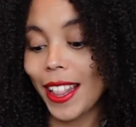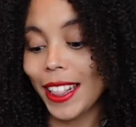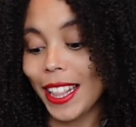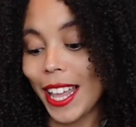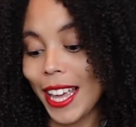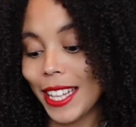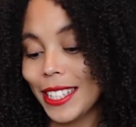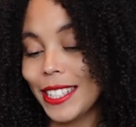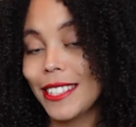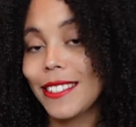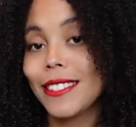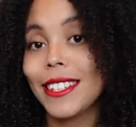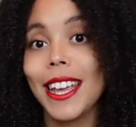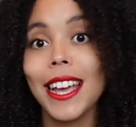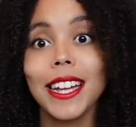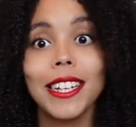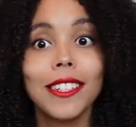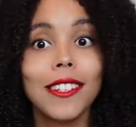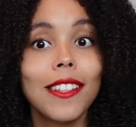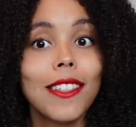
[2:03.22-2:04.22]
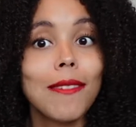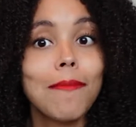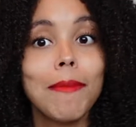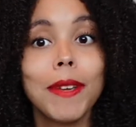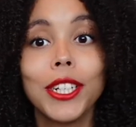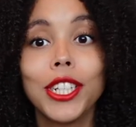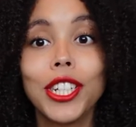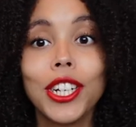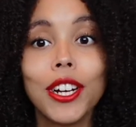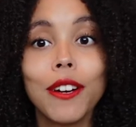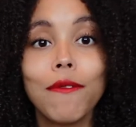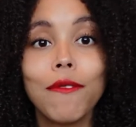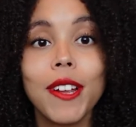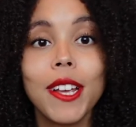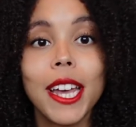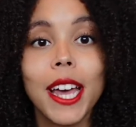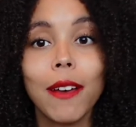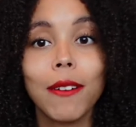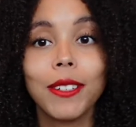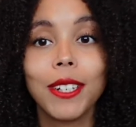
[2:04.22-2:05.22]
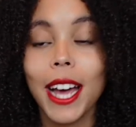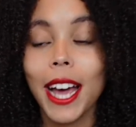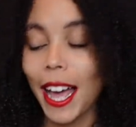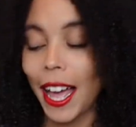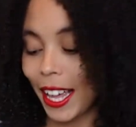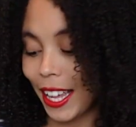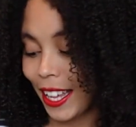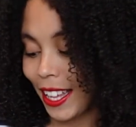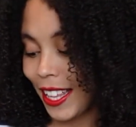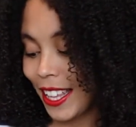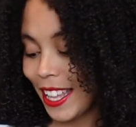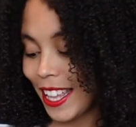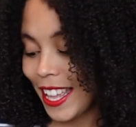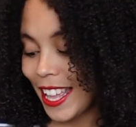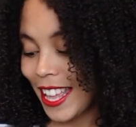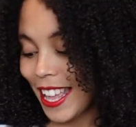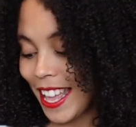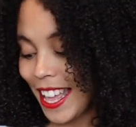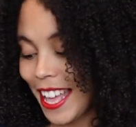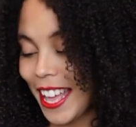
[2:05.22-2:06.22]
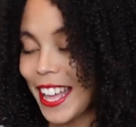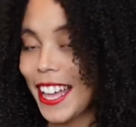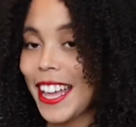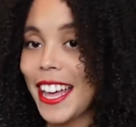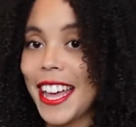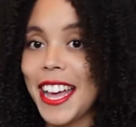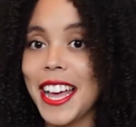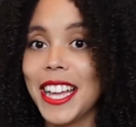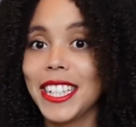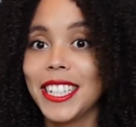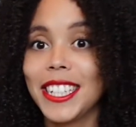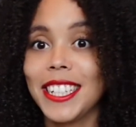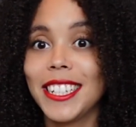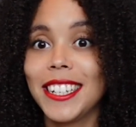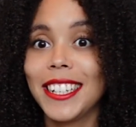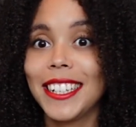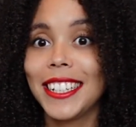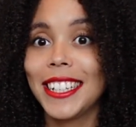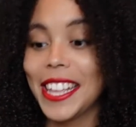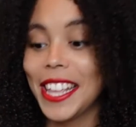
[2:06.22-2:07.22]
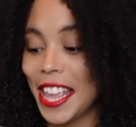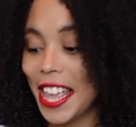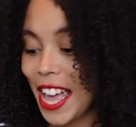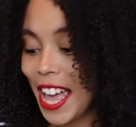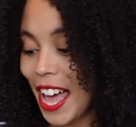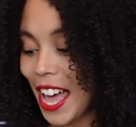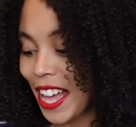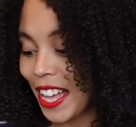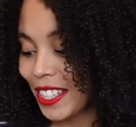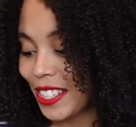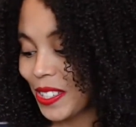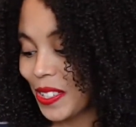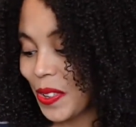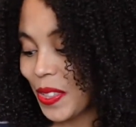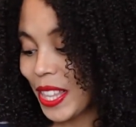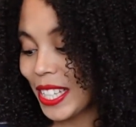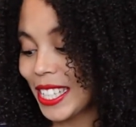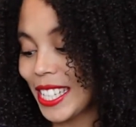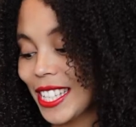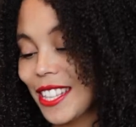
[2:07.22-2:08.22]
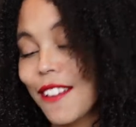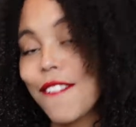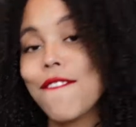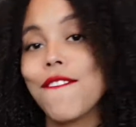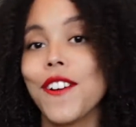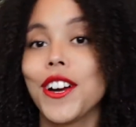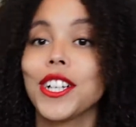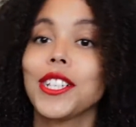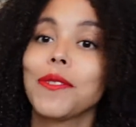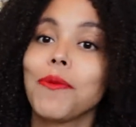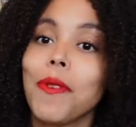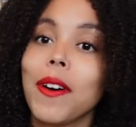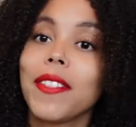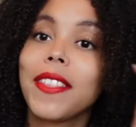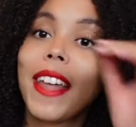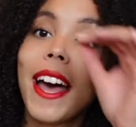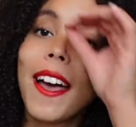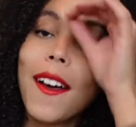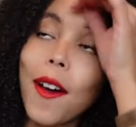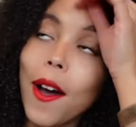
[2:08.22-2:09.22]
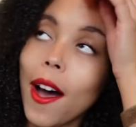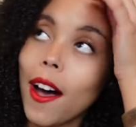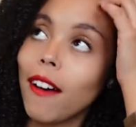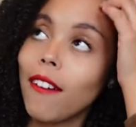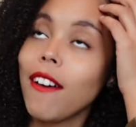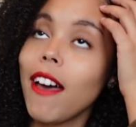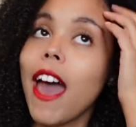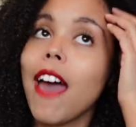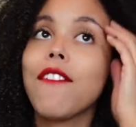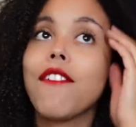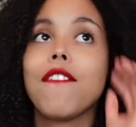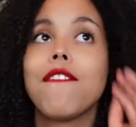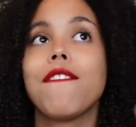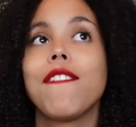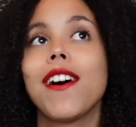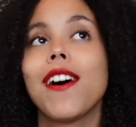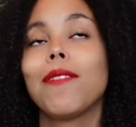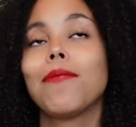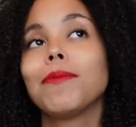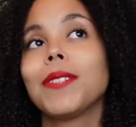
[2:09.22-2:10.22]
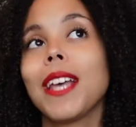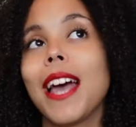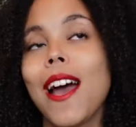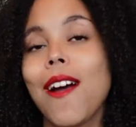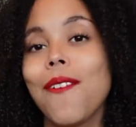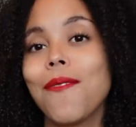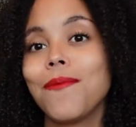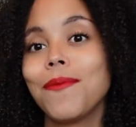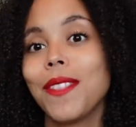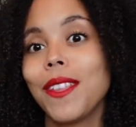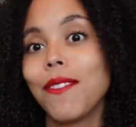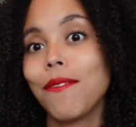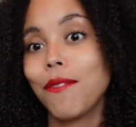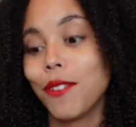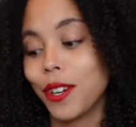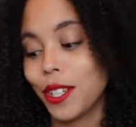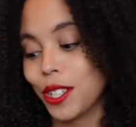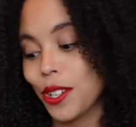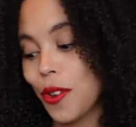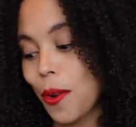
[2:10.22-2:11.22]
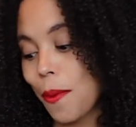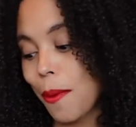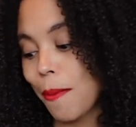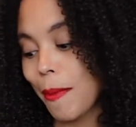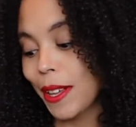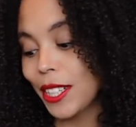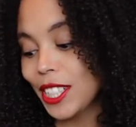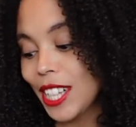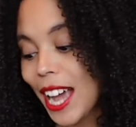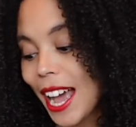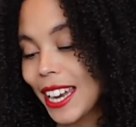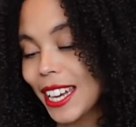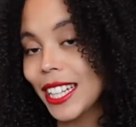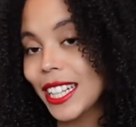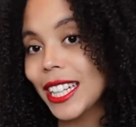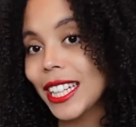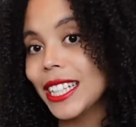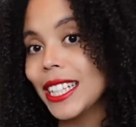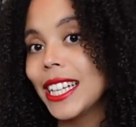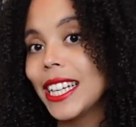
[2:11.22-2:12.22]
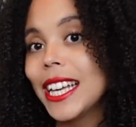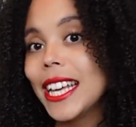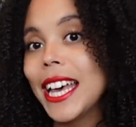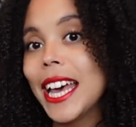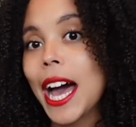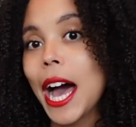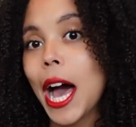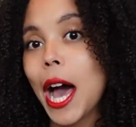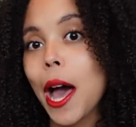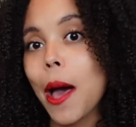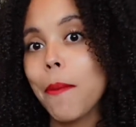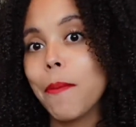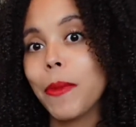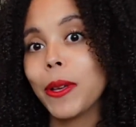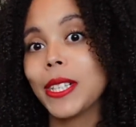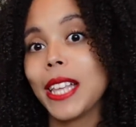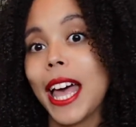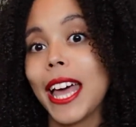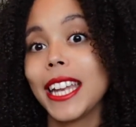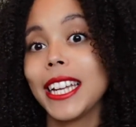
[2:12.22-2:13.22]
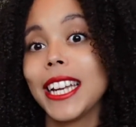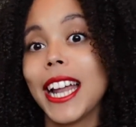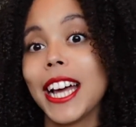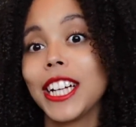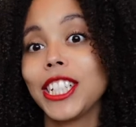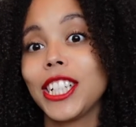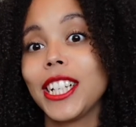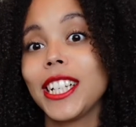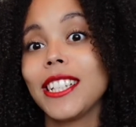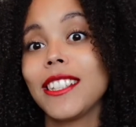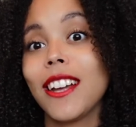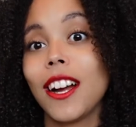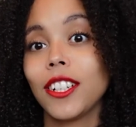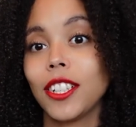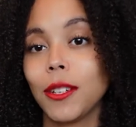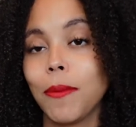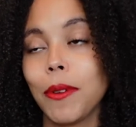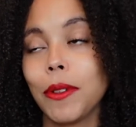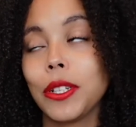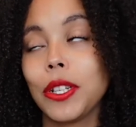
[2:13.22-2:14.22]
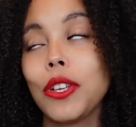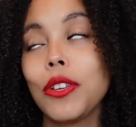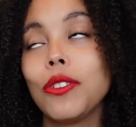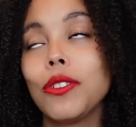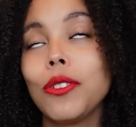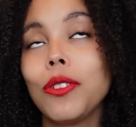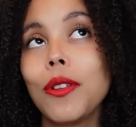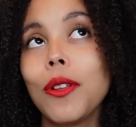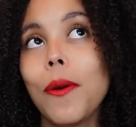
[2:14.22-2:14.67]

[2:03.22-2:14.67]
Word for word: let's get into the mid-year freakout tag. And yeah, so this is the first one that I've ever filmed um, for it to go up on my channel, um, because I hadn't actually started filming